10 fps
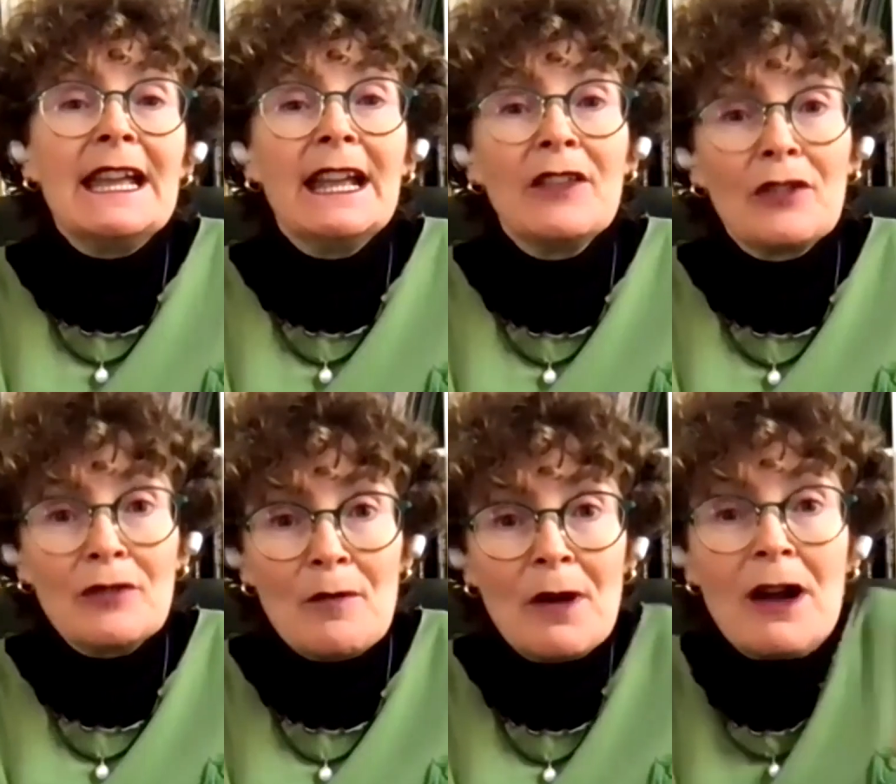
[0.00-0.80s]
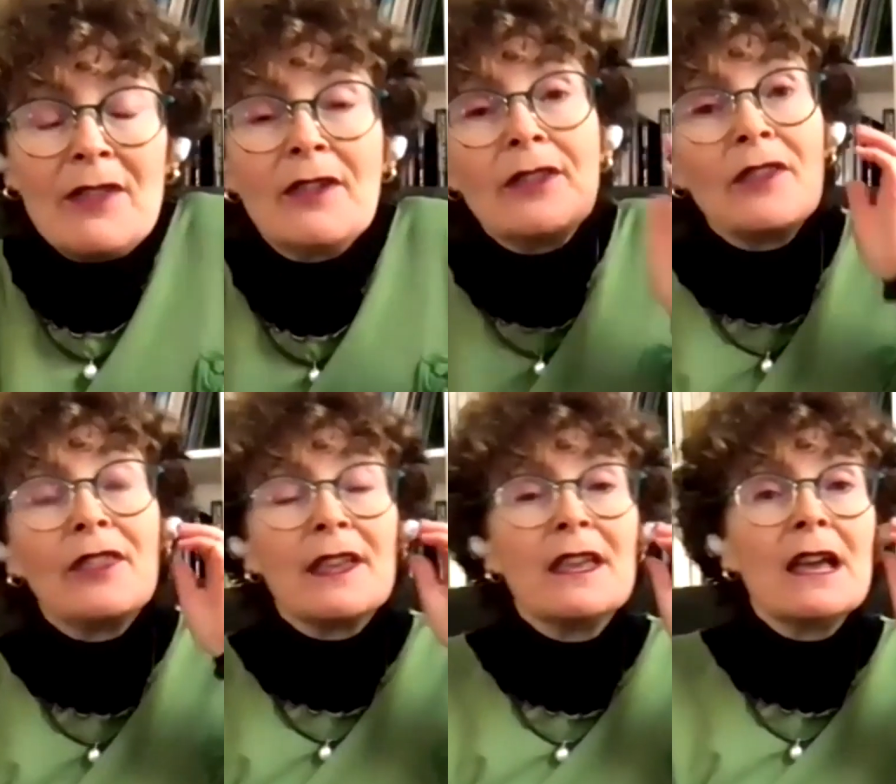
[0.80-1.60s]
is a reminder
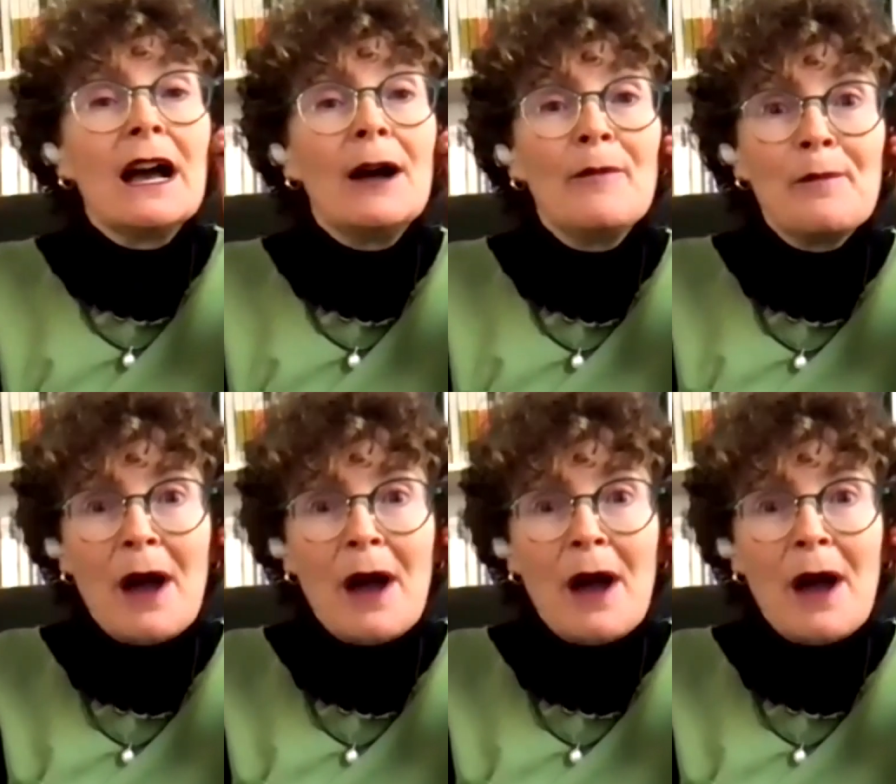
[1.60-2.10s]
that the um,